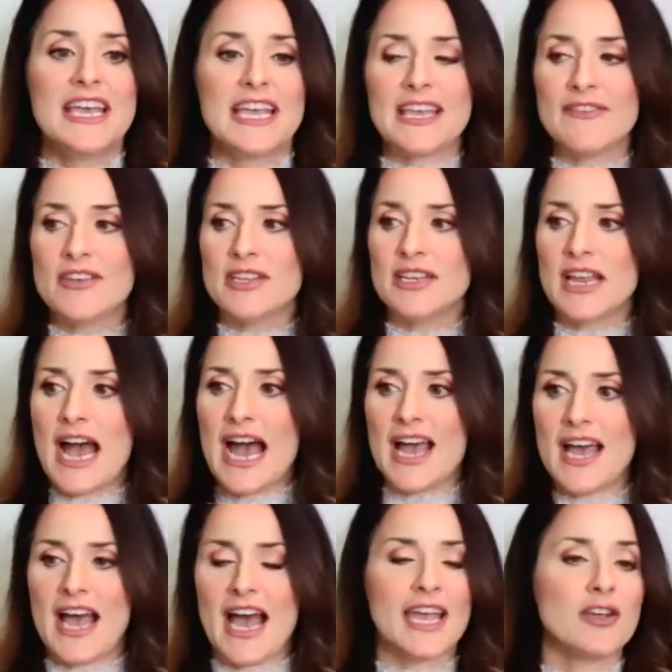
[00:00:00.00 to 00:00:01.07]
even
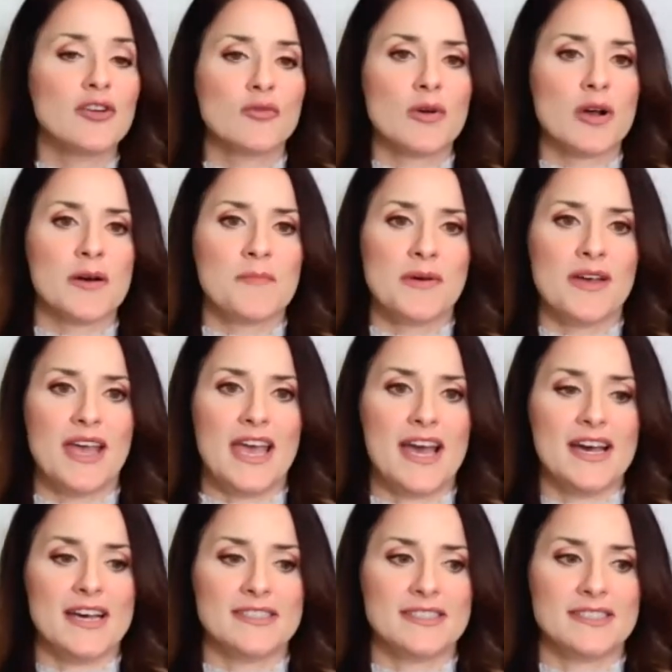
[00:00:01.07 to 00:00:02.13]
I, I grew up
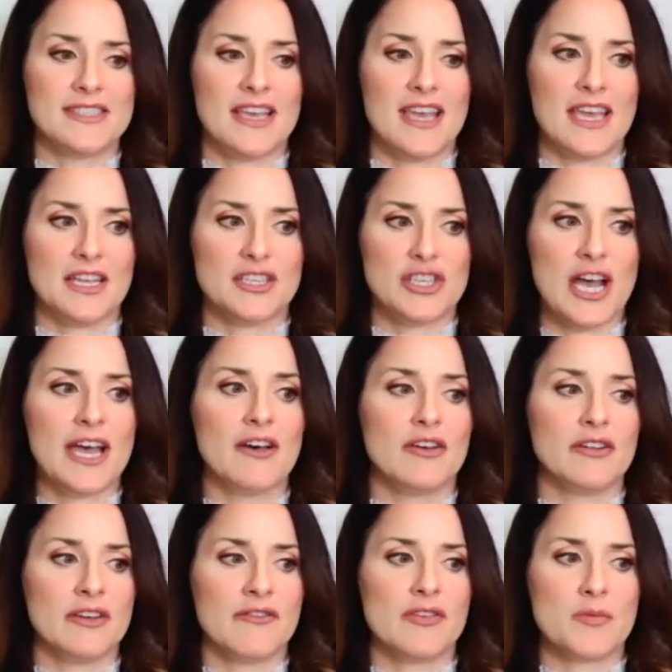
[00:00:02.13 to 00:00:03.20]
as a
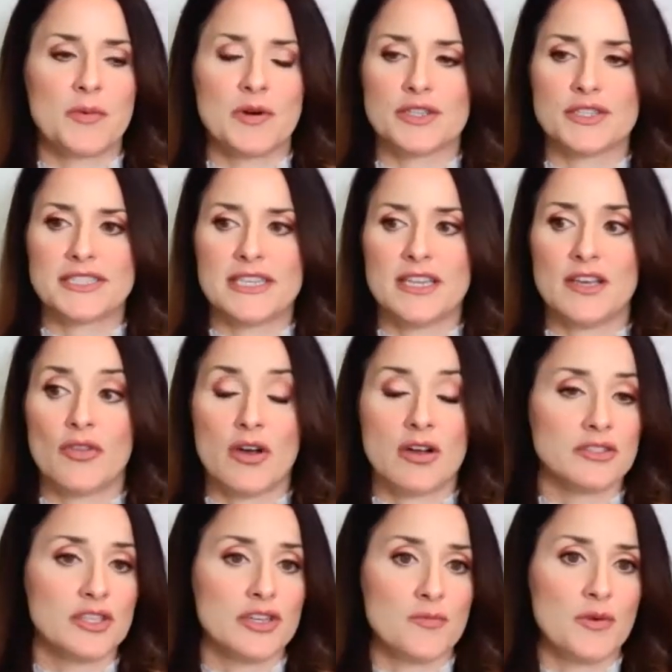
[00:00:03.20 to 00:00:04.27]
child of a person in
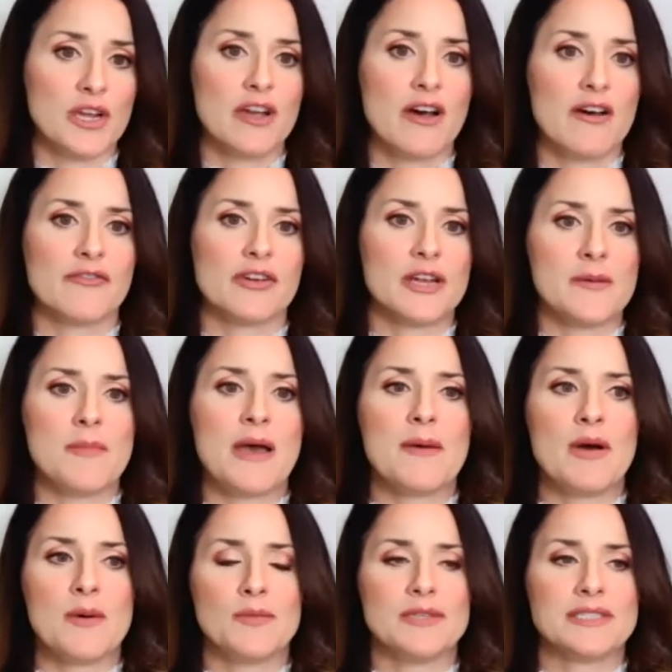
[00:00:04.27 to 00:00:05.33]
long-term recovery. My
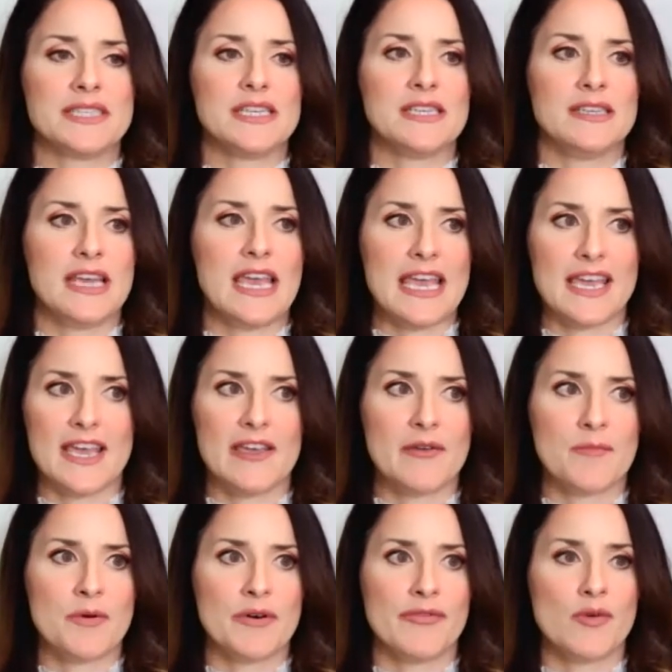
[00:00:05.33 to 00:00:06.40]
mom was in A A
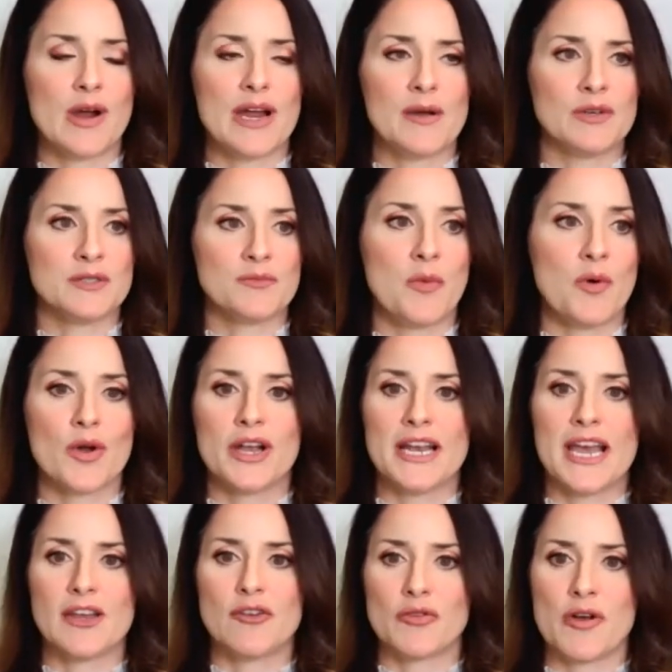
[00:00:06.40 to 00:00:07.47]
before I was born.
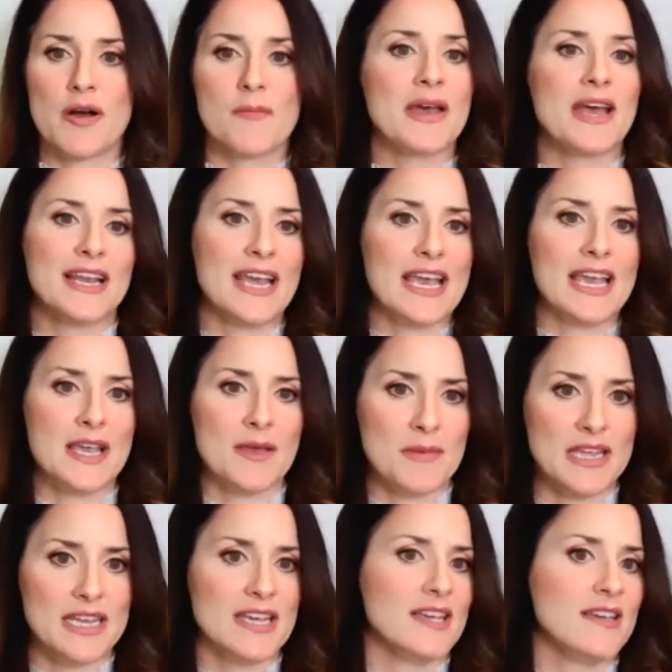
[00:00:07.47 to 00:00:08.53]
I grew up at A A
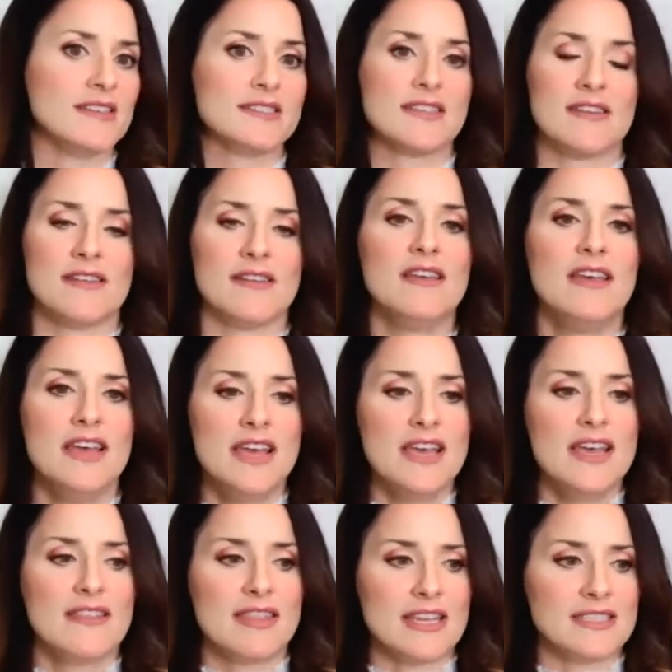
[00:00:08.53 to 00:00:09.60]
meetings and
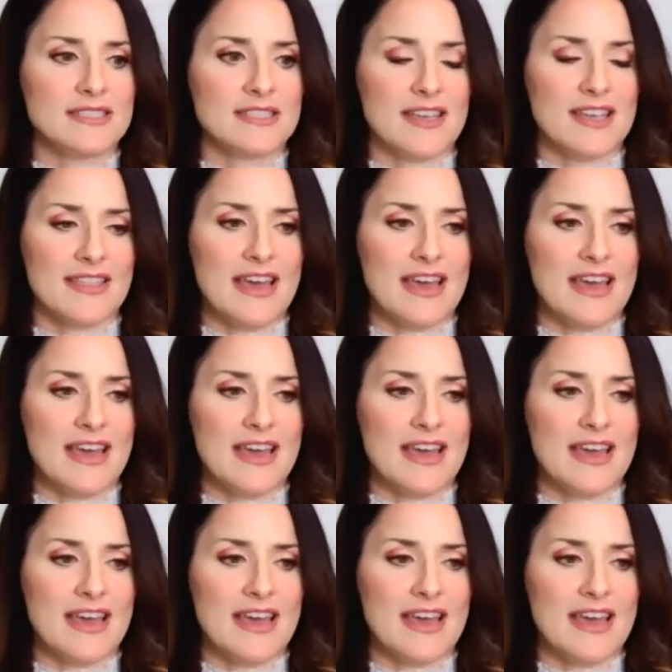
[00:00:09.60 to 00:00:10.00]
things like